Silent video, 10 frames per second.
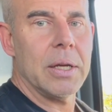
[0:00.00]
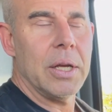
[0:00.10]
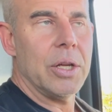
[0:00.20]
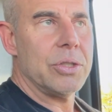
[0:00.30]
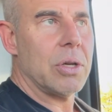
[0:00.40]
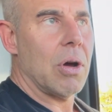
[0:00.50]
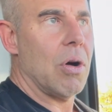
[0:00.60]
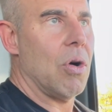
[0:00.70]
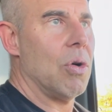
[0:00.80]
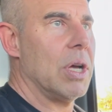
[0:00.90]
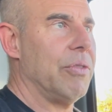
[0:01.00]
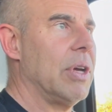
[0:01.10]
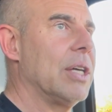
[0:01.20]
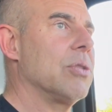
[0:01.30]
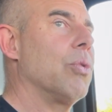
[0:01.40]
So if
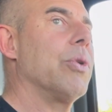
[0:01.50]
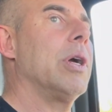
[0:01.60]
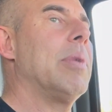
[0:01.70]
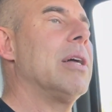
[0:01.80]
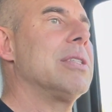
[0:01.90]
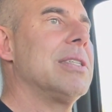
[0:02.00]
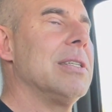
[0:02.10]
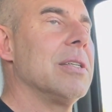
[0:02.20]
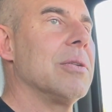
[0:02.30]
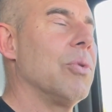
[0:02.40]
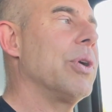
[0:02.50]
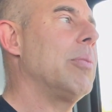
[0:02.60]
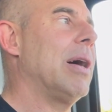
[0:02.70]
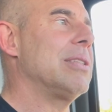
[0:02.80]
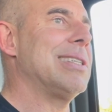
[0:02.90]
you guys are worried about
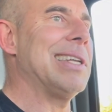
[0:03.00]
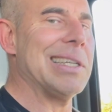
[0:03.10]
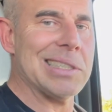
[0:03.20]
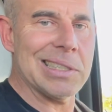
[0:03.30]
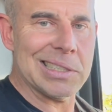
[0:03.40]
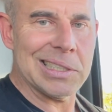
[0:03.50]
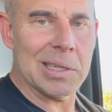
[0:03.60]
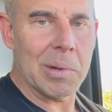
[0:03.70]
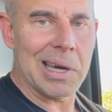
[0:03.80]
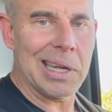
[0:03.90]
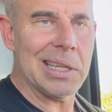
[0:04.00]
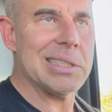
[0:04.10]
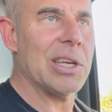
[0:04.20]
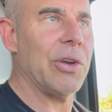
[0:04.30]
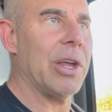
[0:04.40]
senescence in the body,
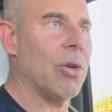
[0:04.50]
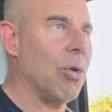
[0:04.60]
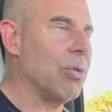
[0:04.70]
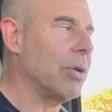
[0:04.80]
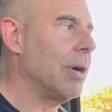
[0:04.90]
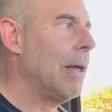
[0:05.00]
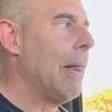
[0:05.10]
let's say you're getting older,